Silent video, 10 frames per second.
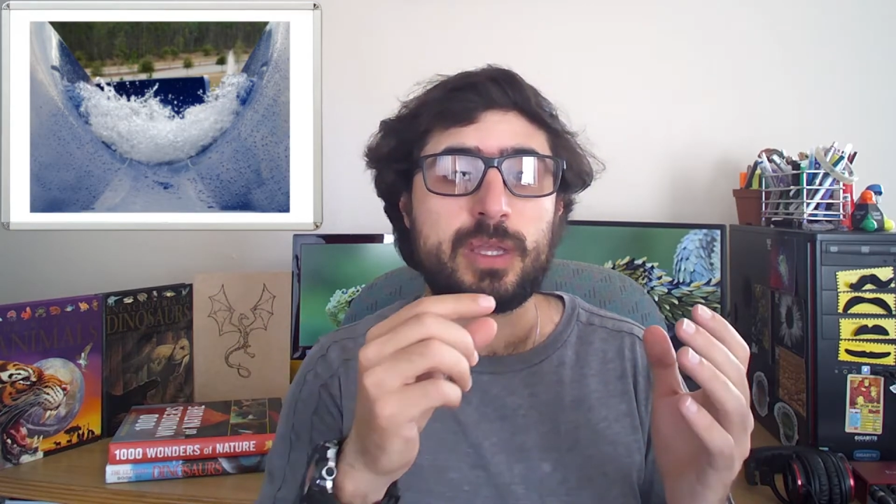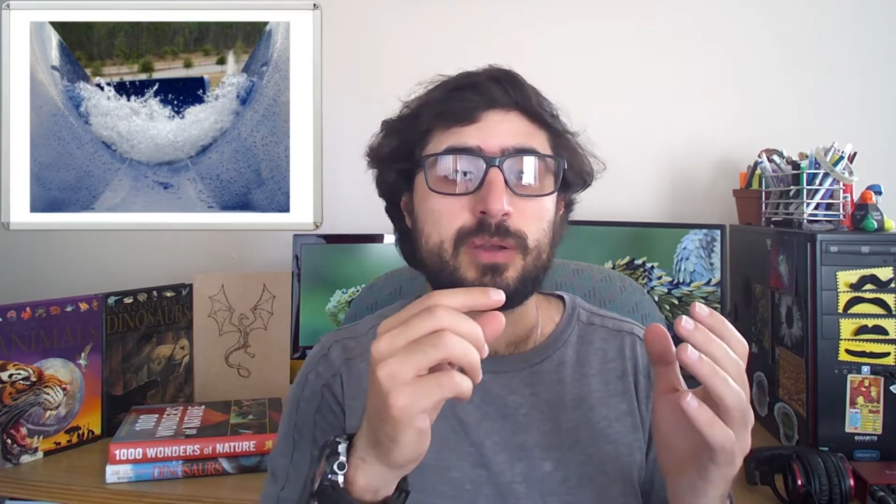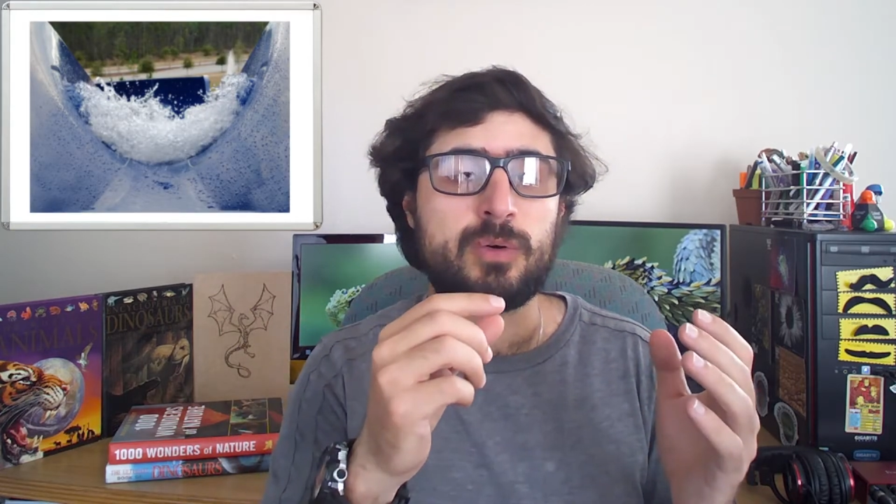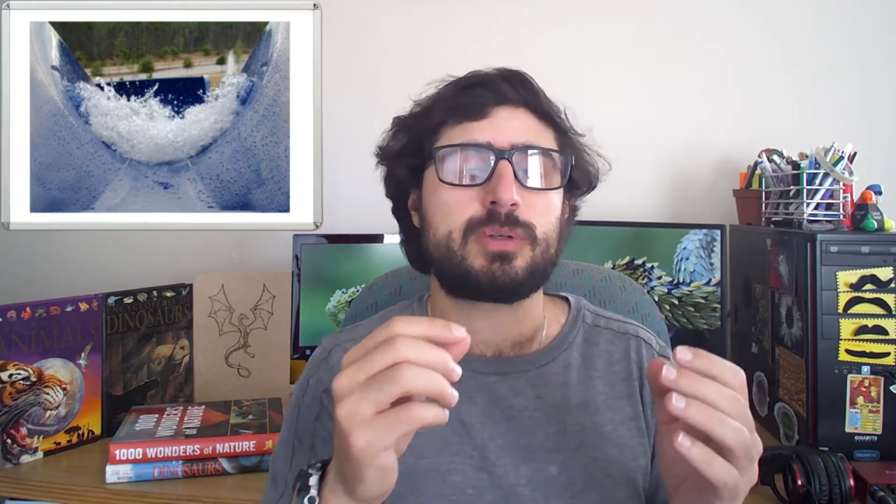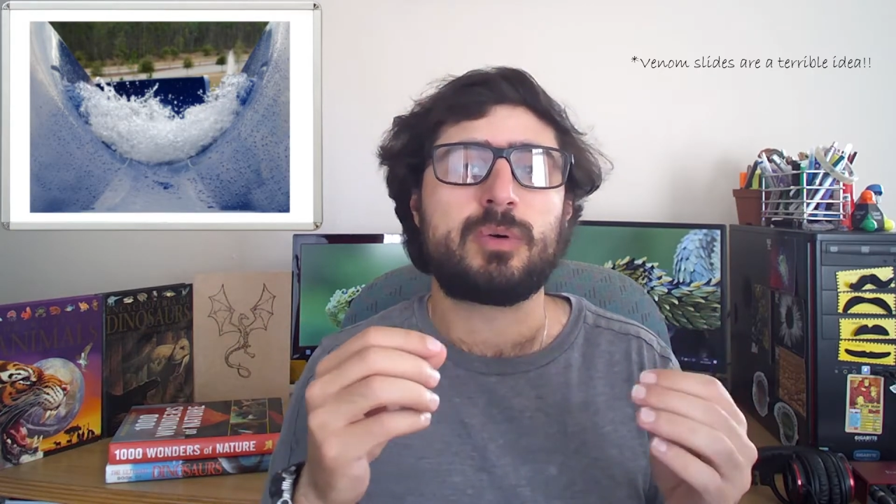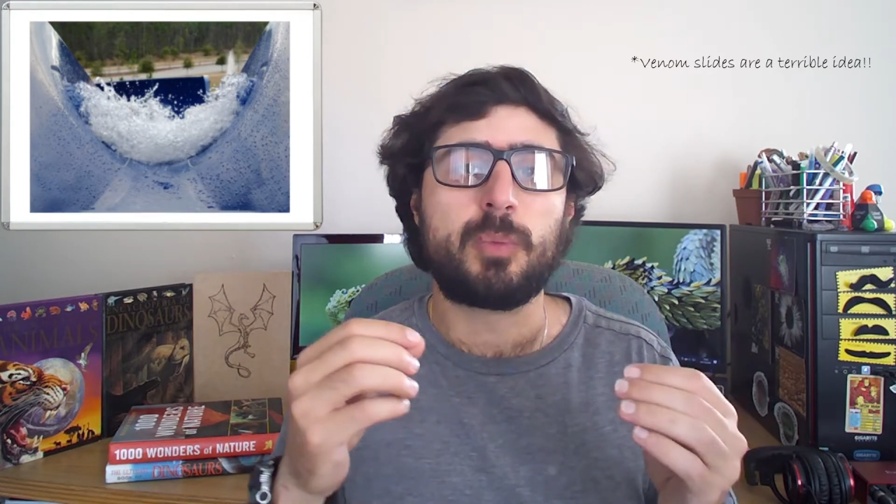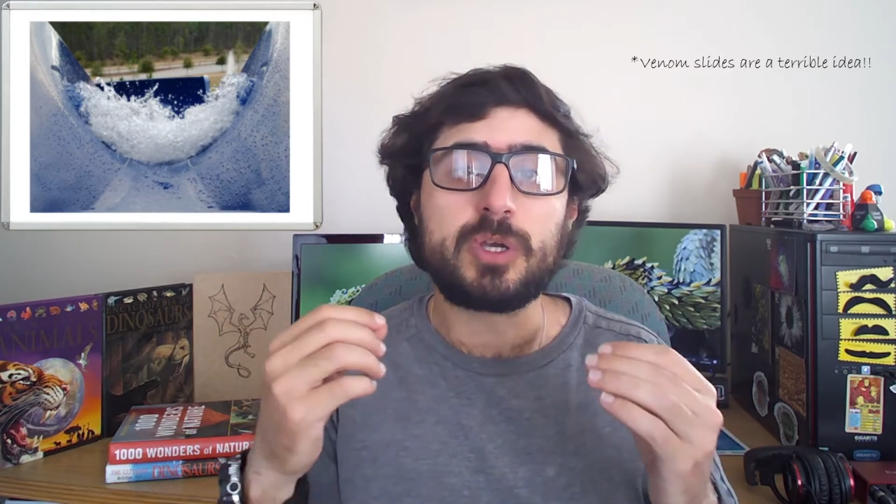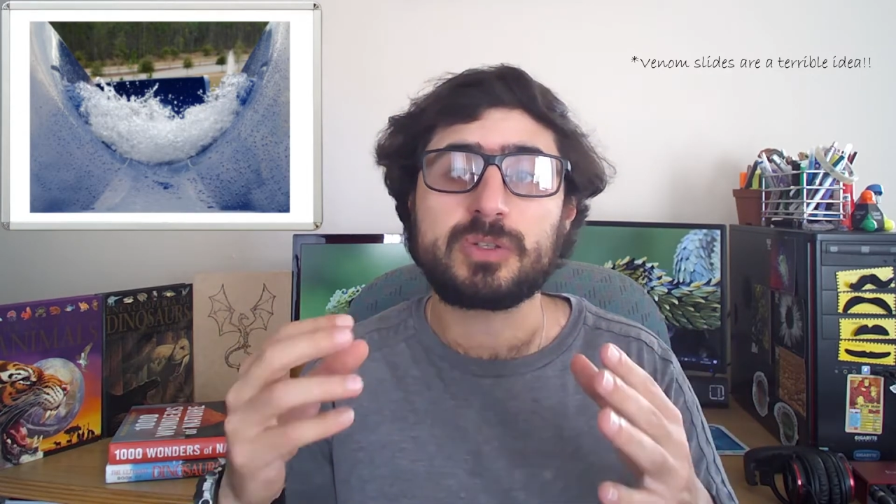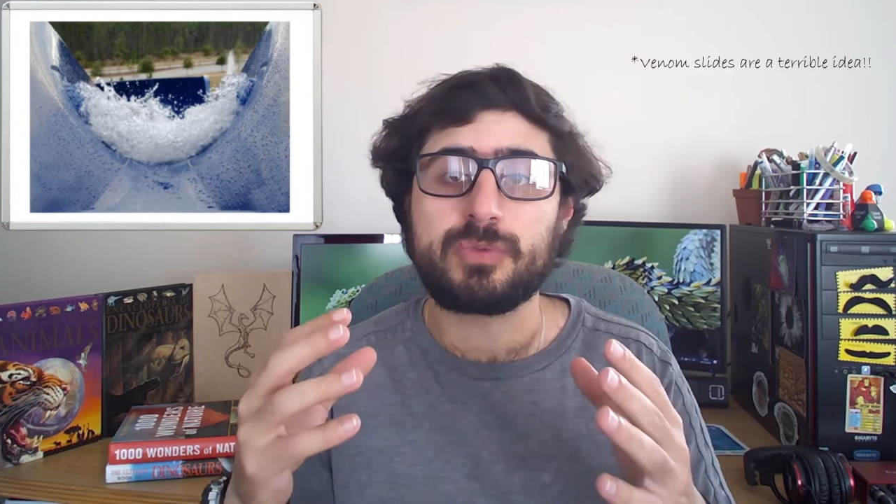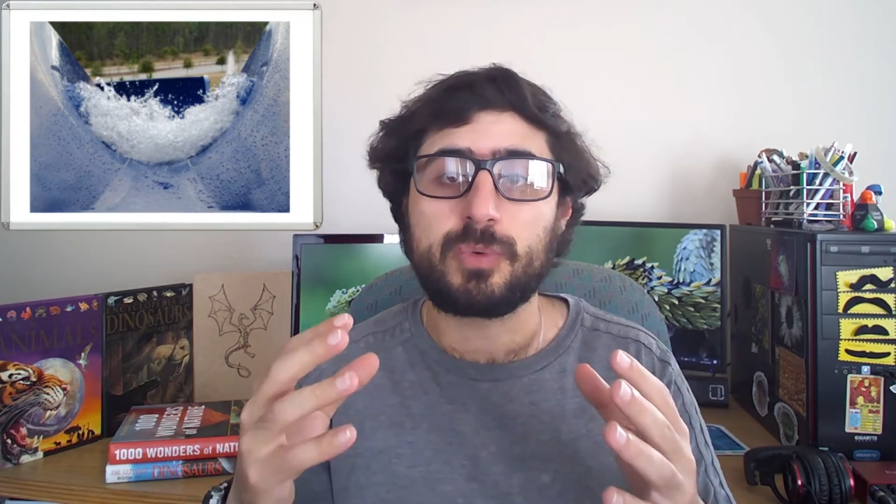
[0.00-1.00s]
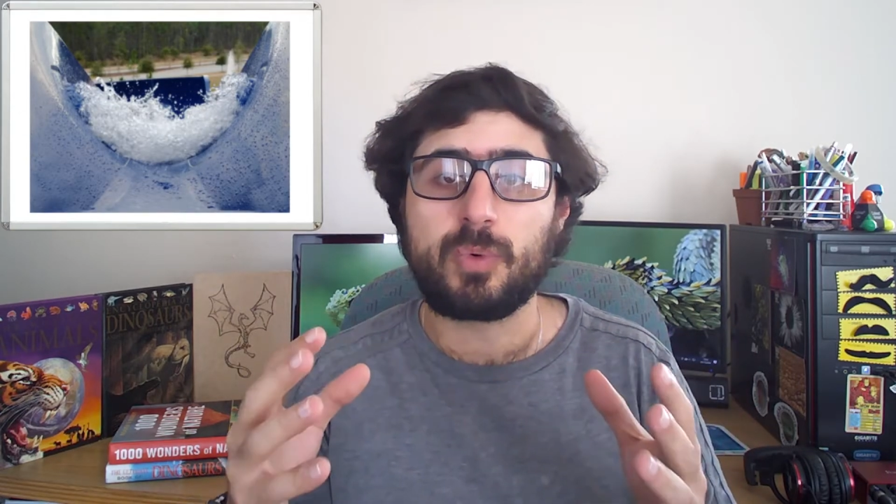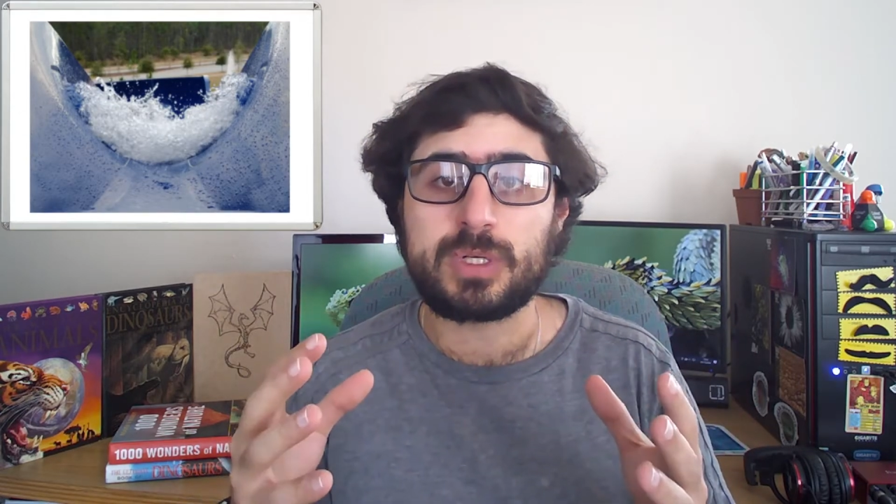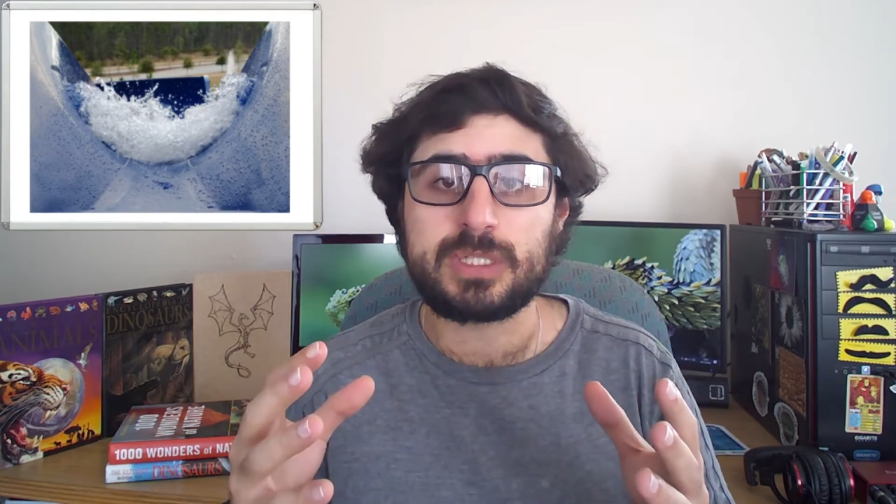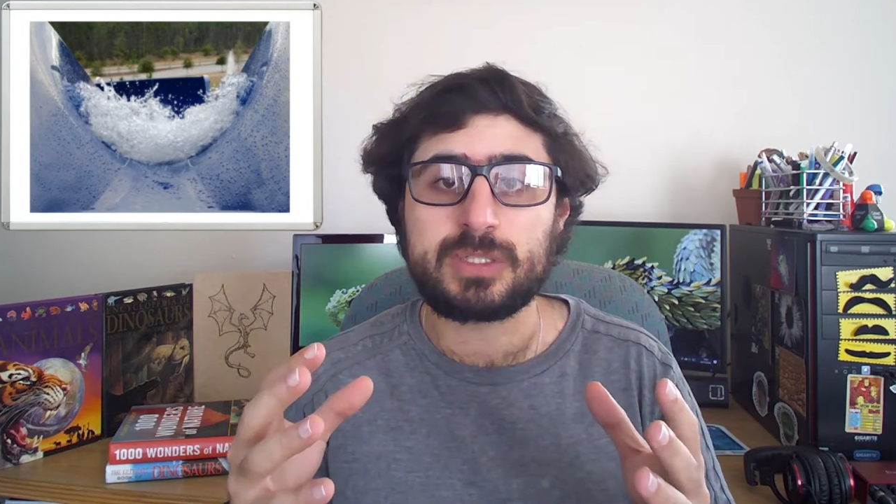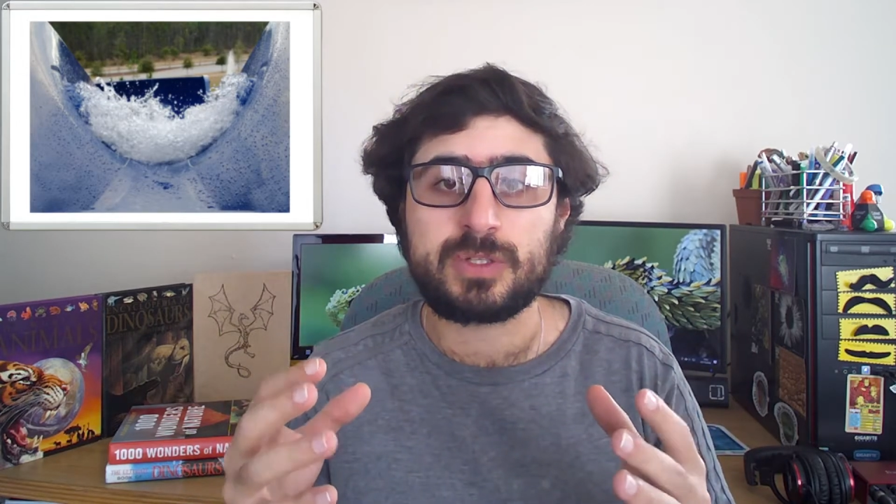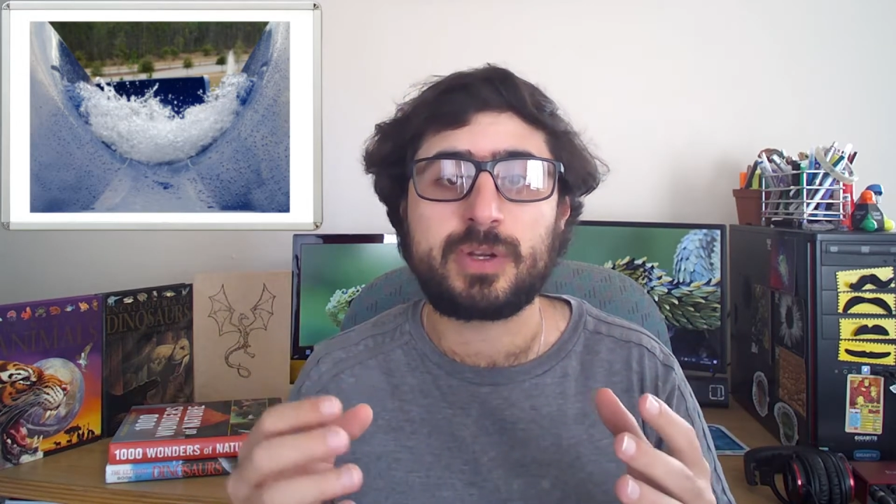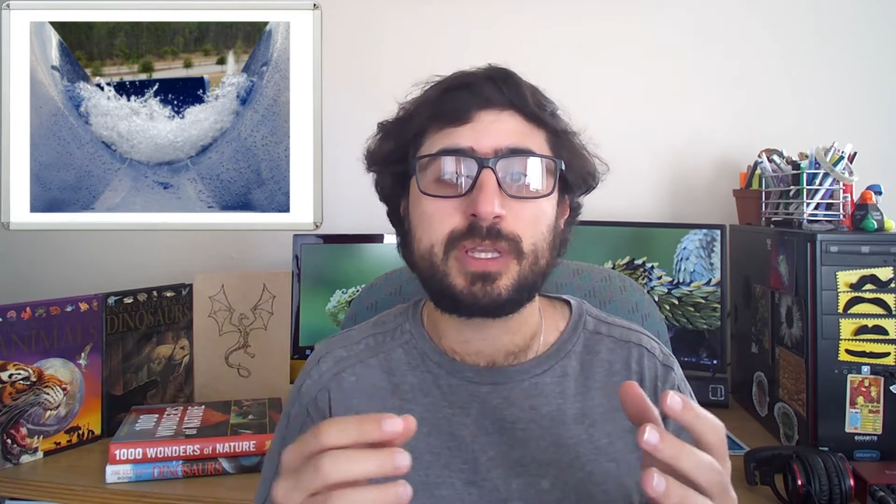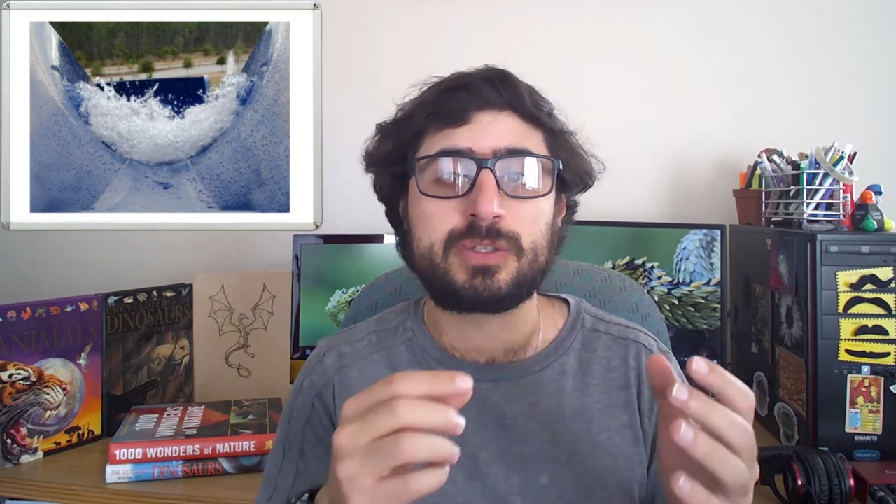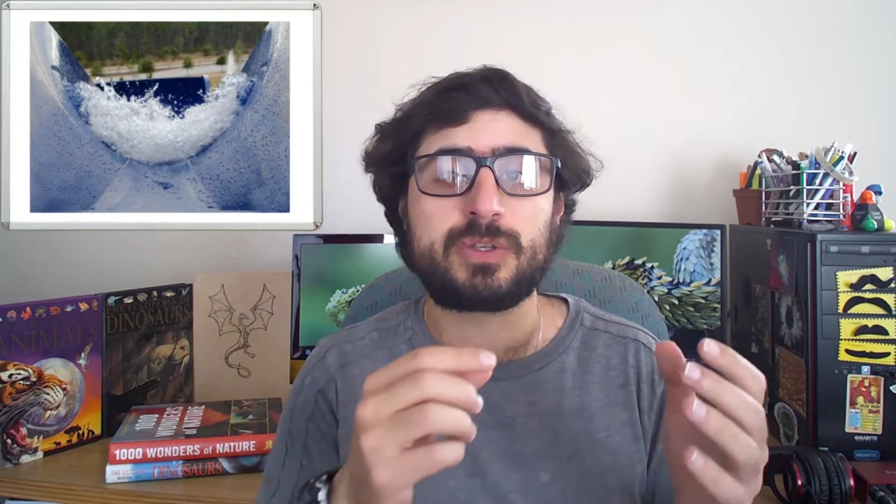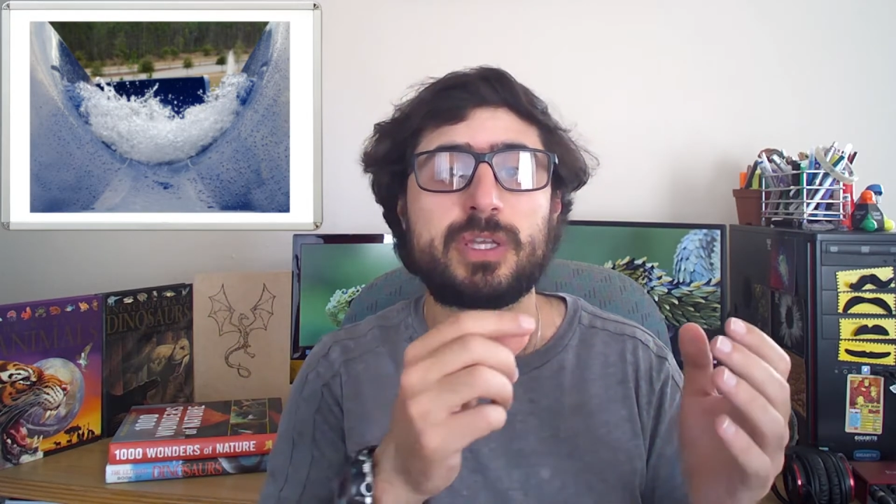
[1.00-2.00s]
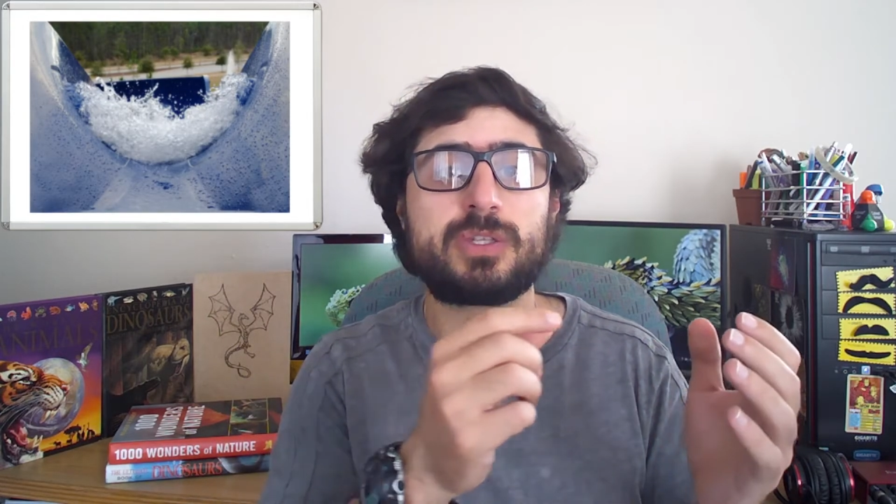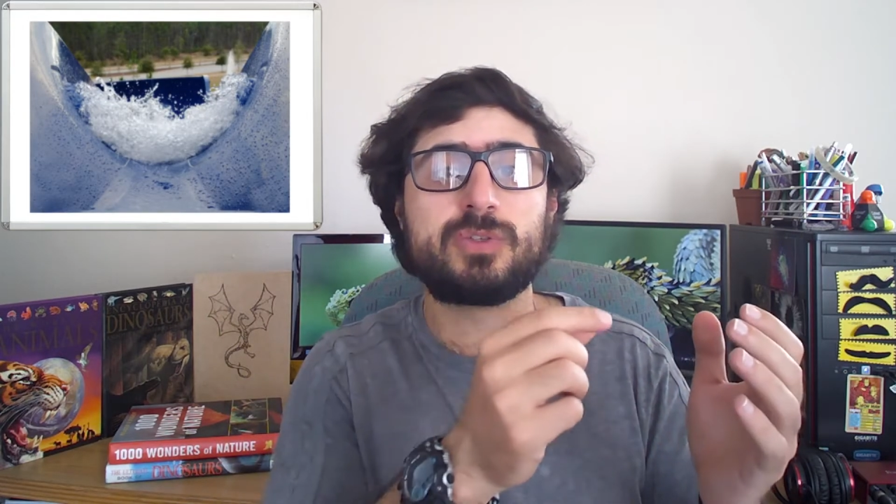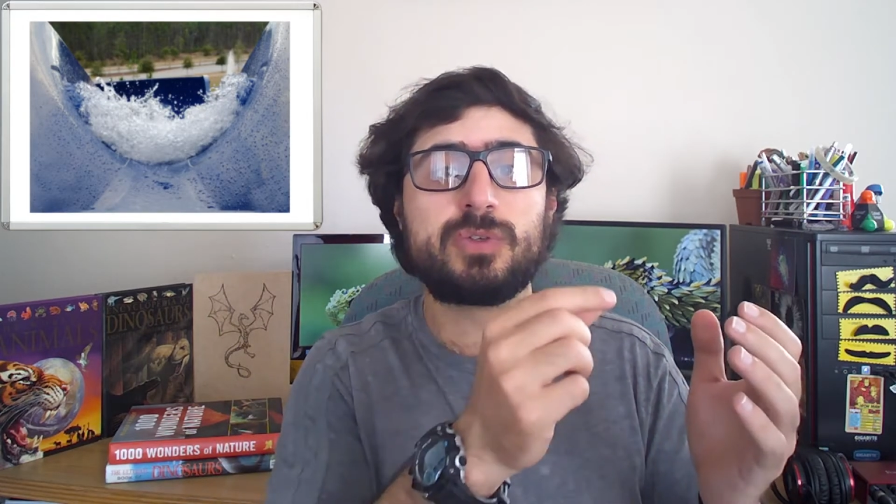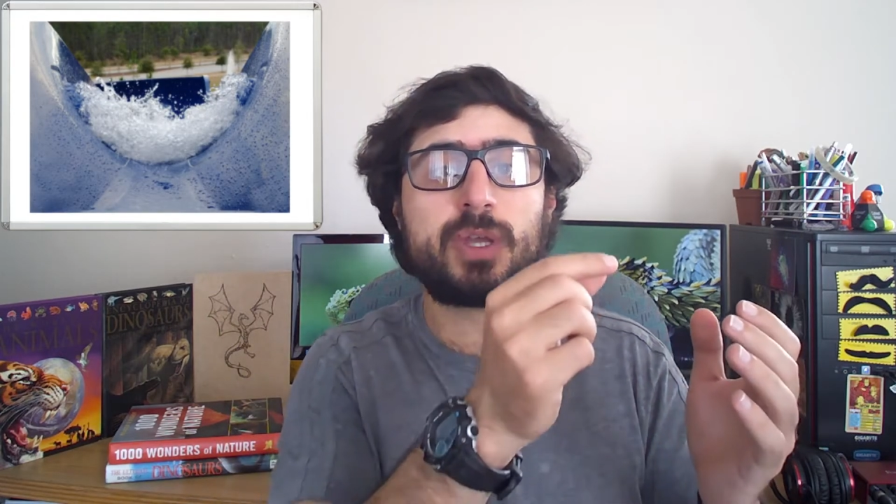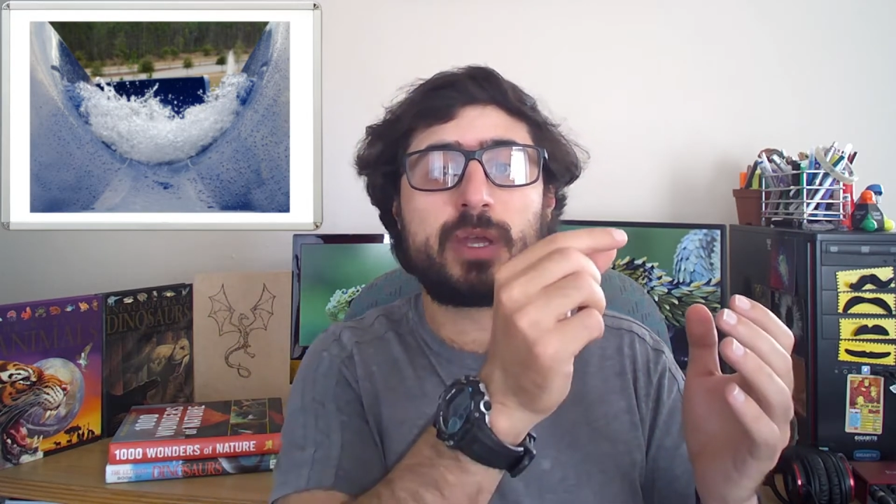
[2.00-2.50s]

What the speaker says: or most of the water, is going to